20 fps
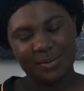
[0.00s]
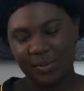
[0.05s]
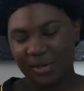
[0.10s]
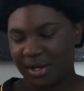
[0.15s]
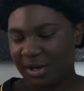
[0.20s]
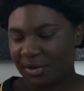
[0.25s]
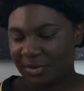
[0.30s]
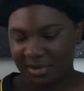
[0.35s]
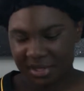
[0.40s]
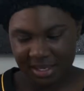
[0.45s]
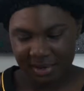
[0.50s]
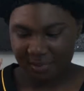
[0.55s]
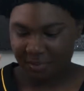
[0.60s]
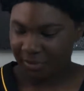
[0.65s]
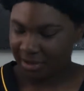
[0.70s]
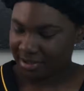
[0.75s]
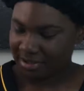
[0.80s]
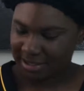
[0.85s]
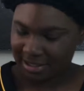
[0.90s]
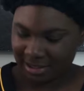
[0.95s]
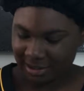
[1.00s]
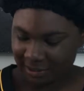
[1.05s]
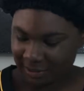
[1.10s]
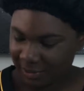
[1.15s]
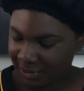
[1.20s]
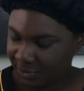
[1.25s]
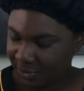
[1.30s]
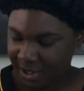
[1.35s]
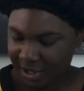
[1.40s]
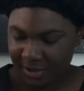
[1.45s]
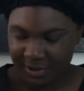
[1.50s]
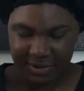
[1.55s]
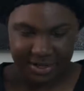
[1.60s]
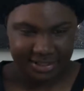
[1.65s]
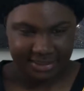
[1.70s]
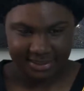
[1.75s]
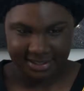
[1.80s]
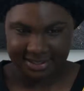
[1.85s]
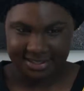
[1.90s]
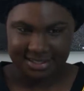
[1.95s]
We gonna keep pressing through. We gonna
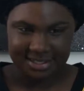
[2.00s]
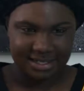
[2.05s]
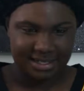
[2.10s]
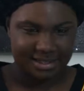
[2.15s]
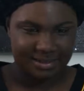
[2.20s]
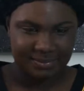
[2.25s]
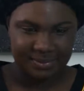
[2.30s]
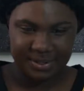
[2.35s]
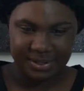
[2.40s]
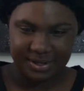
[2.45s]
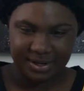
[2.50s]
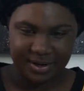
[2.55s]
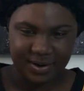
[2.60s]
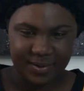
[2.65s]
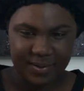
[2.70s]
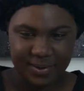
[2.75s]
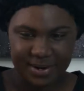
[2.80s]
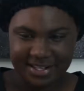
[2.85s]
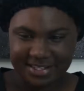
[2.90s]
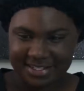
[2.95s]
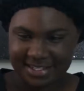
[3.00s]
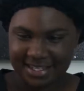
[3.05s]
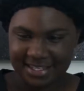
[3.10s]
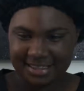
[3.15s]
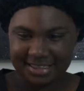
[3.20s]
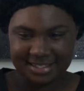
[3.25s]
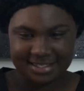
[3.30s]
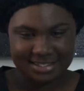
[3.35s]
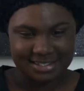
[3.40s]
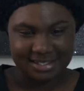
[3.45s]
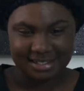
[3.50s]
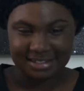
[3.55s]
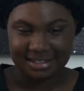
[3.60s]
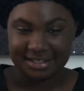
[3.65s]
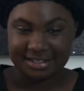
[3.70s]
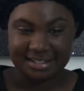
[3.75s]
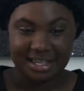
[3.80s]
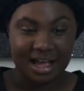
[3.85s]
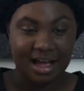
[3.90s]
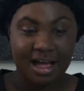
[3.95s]
get this done. We are going to get this done
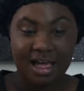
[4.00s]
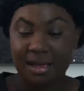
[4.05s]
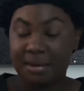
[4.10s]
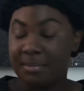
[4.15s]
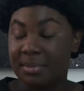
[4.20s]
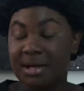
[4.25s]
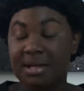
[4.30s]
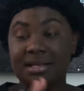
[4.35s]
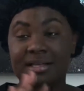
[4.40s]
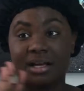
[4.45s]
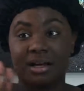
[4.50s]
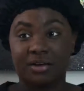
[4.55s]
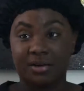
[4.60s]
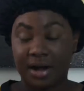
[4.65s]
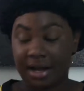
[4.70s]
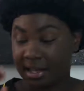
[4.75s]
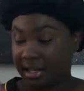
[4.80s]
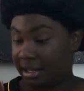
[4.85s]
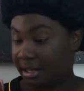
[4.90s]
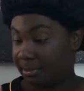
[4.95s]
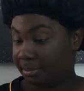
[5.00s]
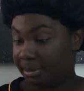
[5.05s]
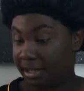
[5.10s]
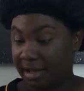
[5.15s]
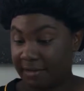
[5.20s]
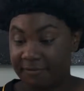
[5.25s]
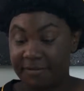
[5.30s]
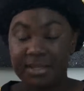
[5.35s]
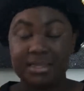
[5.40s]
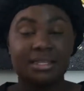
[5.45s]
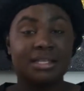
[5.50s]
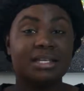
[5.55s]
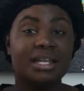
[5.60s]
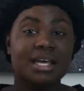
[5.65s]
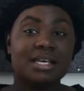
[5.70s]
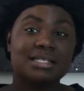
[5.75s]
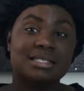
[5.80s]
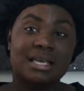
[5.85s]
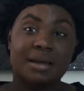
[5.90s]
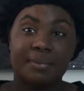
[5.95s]
because I am cracking up laughing. The
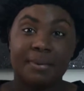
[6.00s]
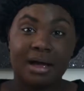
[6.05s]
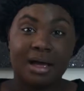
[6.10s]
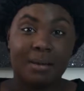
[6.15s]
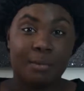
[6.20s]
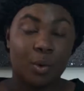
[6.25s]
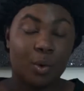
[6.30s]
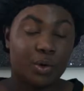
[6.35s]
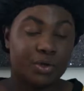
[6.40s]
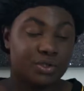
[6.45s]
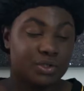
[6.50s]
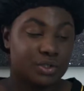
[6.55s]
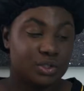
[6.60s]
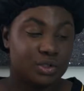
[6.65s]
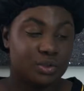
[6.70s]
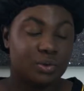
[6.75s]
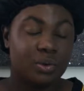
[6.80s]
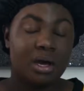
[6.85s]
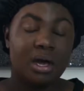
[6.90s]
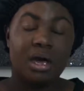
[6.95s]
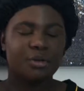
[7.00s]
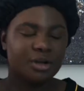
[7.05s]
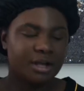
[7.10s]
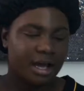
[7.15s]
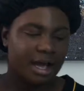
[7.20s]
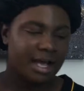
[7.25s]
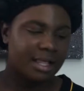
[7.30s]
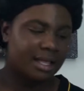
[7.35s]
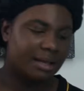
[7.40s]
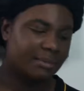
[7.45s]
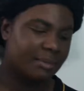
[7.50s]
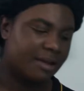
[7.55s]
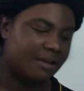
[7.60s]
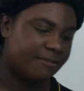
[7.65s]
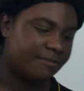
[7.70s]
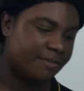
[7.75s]
next step I'm going to do, I'm gonna highlight my